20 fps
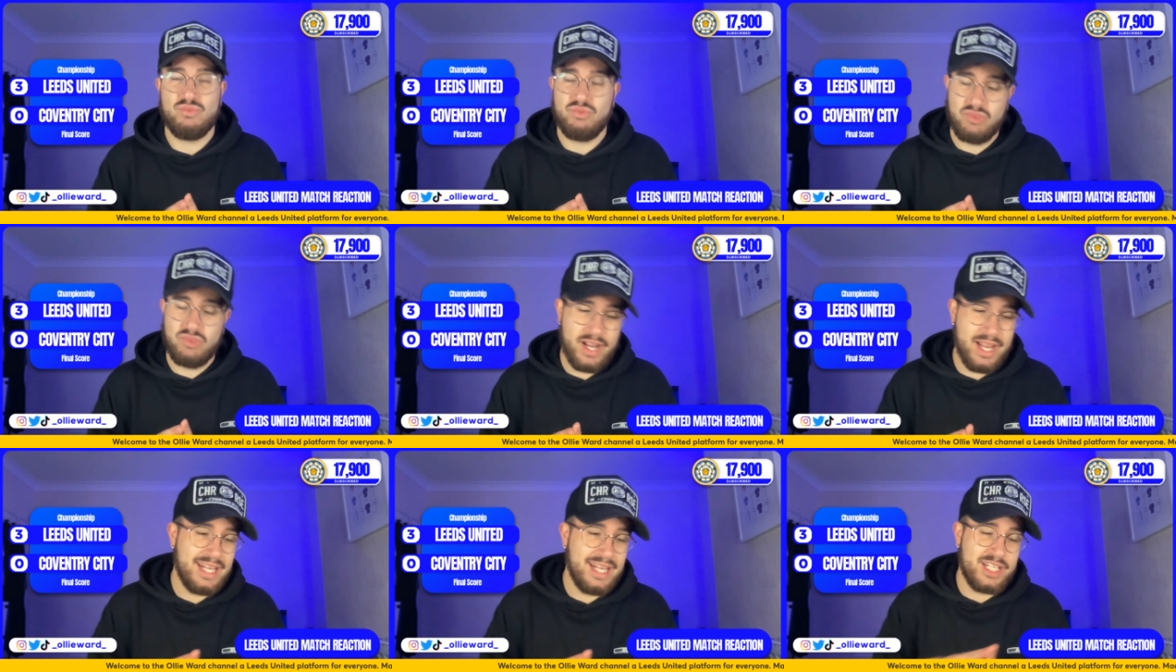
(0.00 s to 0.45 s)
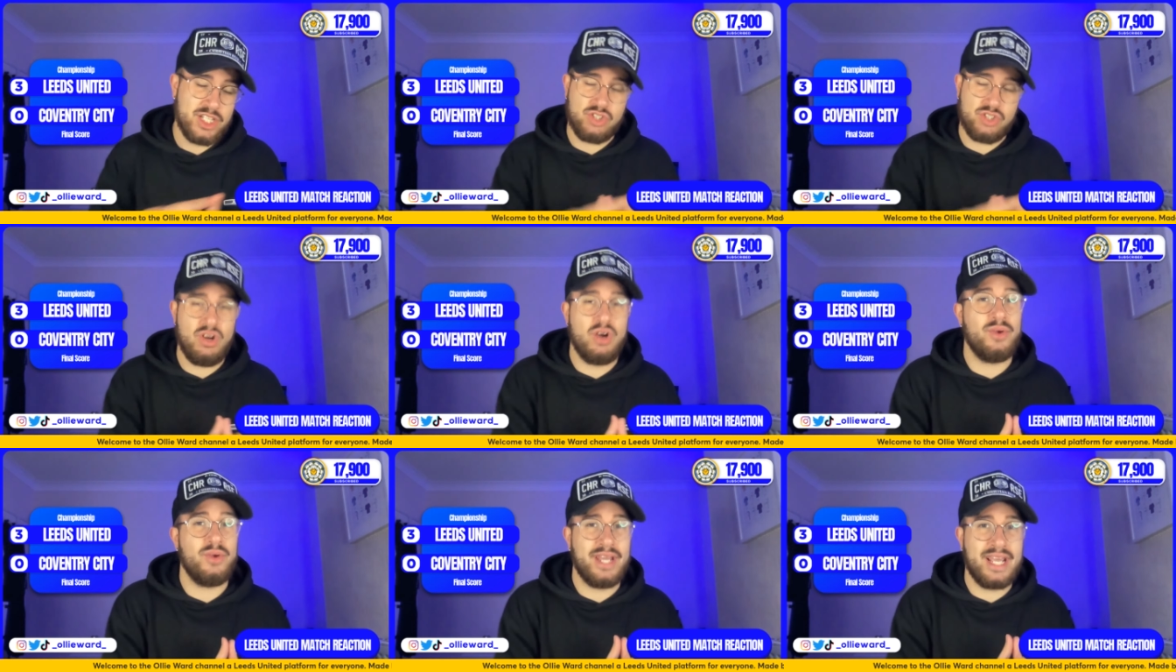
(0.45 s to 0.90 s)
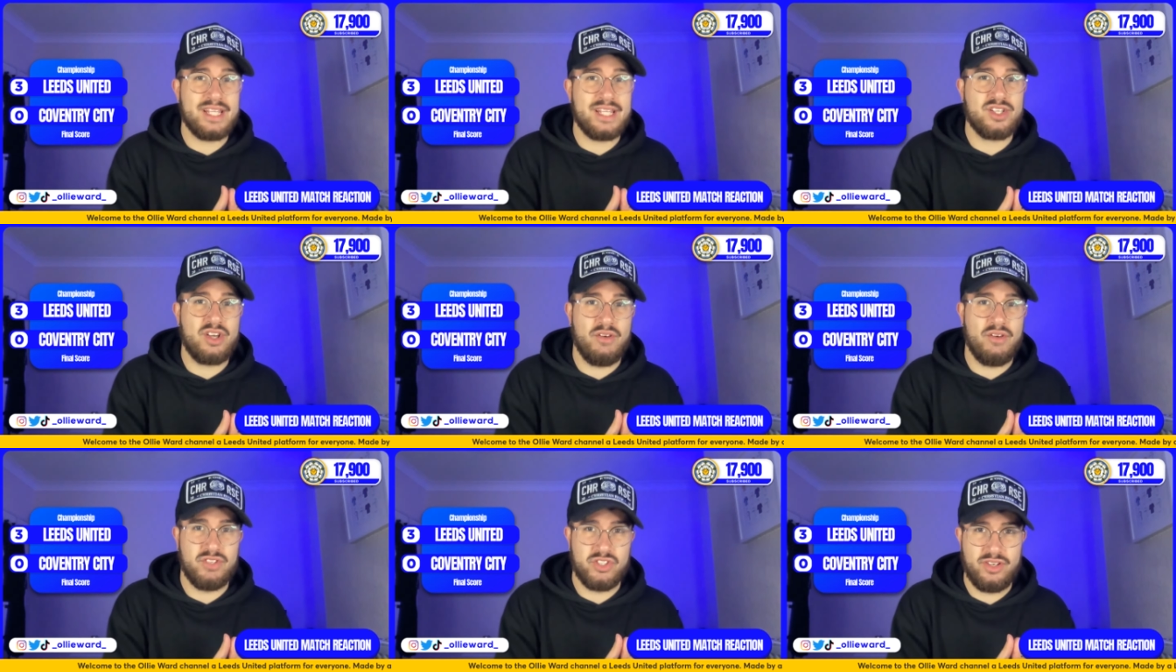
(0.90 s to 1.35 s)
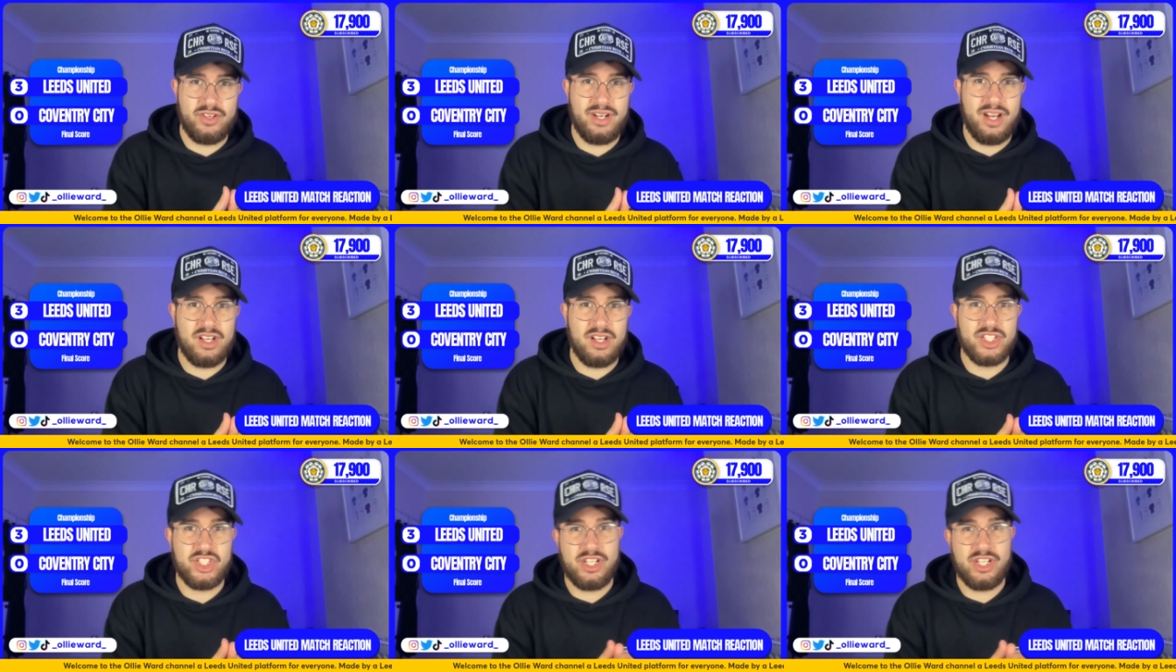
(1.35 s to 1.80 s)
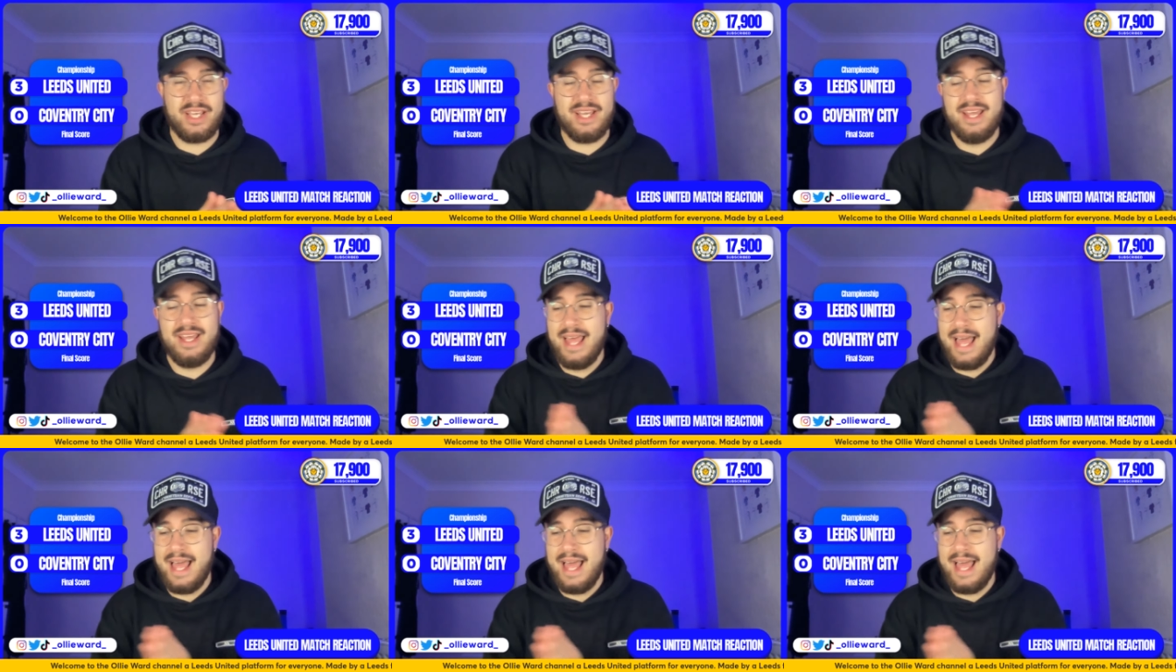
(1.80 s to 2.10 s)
really struggled against Coventry last year.